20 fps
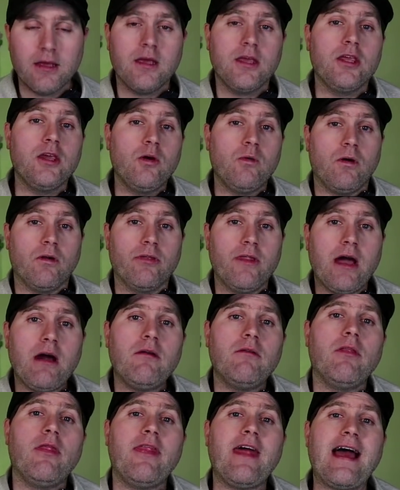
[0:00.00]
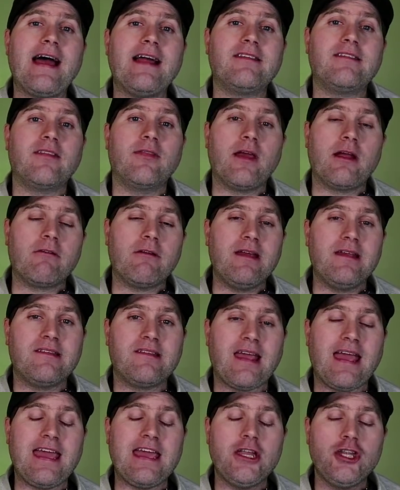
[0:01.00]
you will note that there is
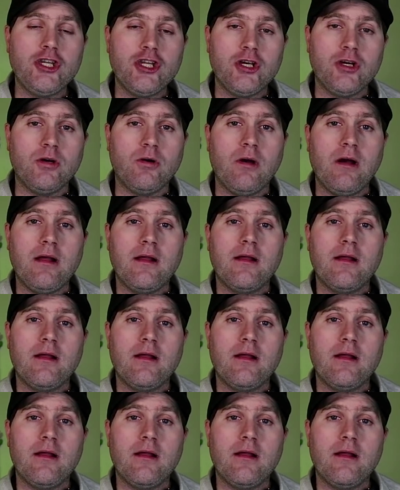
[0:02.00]
a new